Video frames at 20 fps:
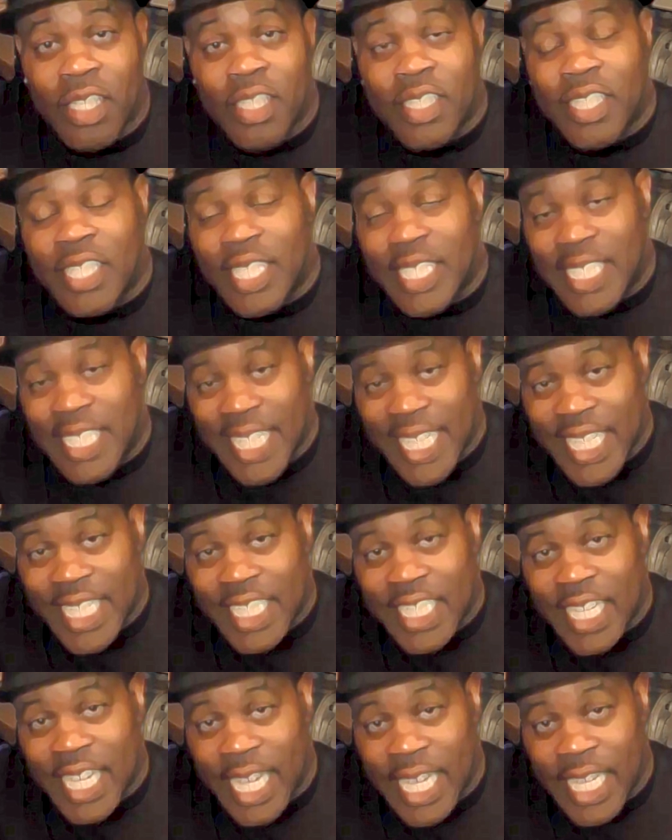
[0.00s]
to
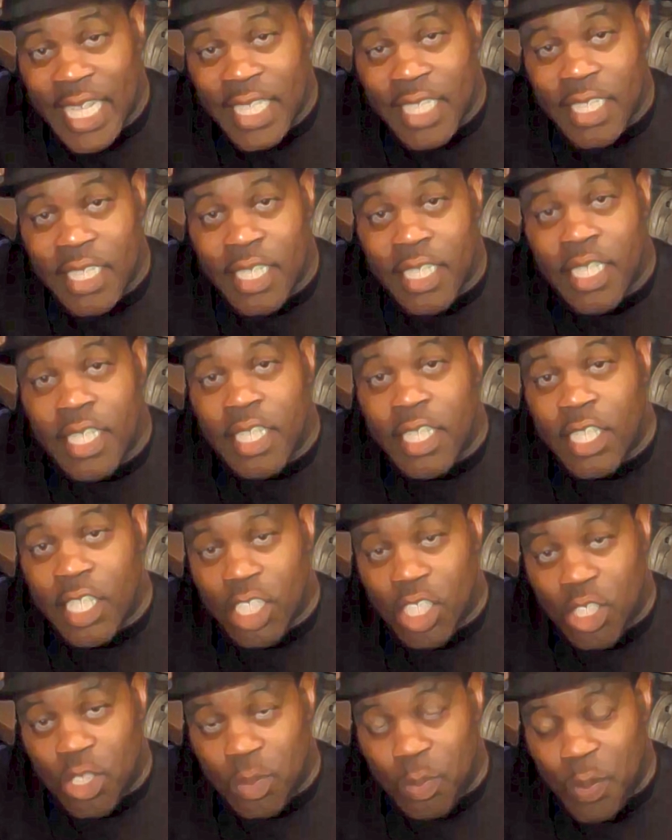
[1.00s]
dictate the
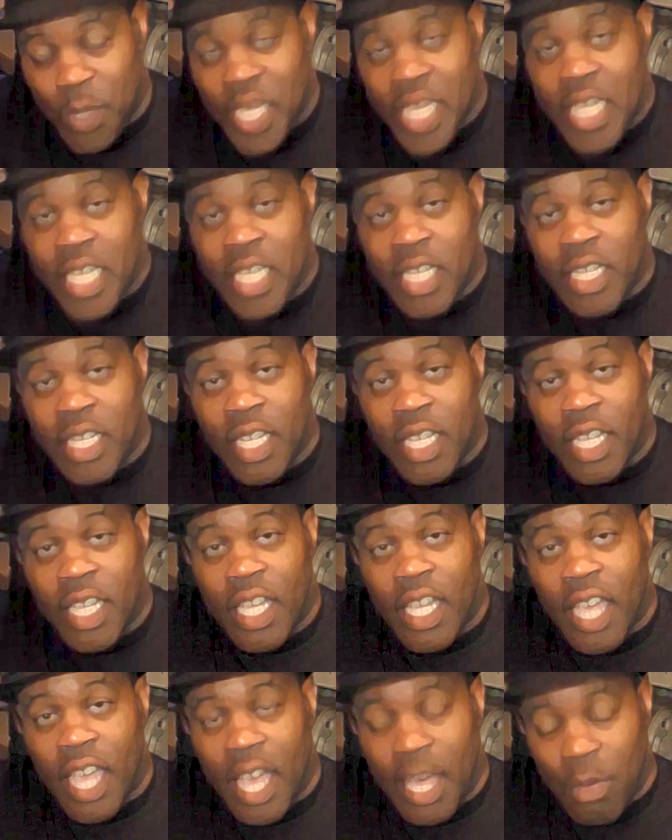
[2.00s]
speed
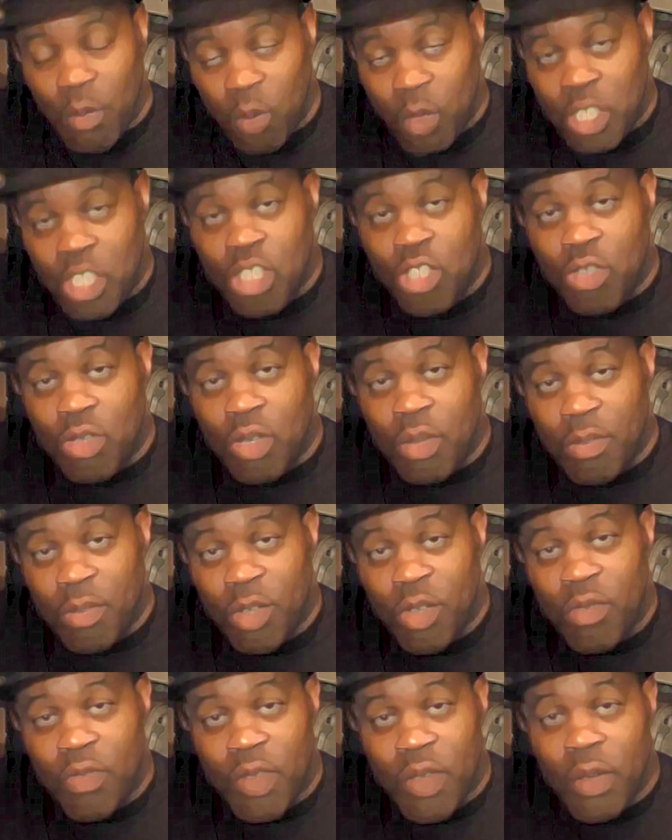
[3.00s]
at which you can
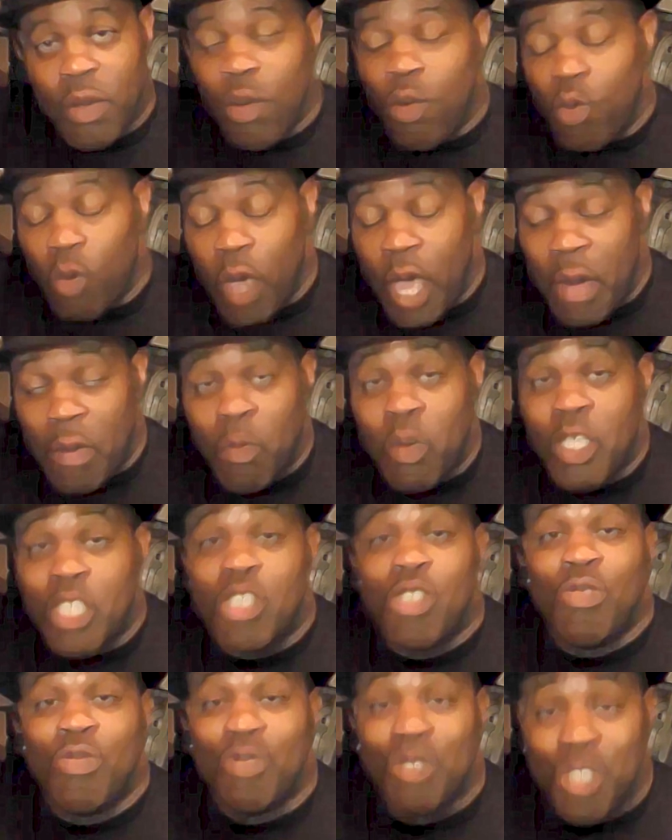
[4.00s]
move, at
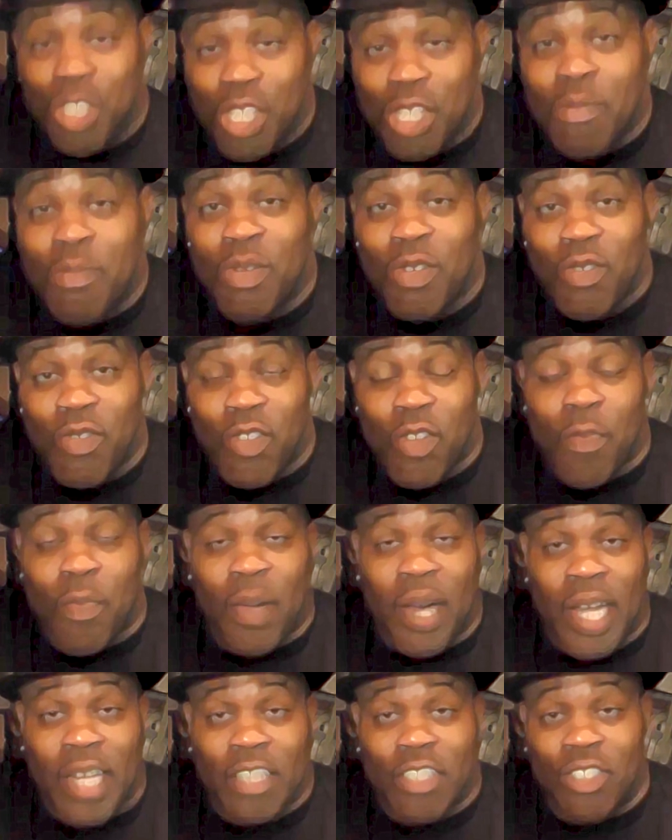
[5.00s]
which you should move your
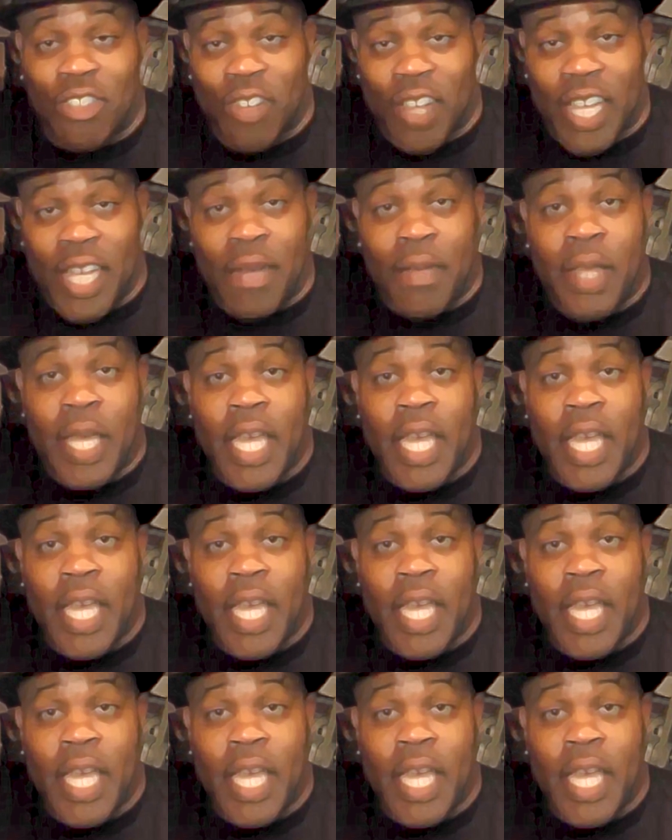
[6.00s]
polisher at.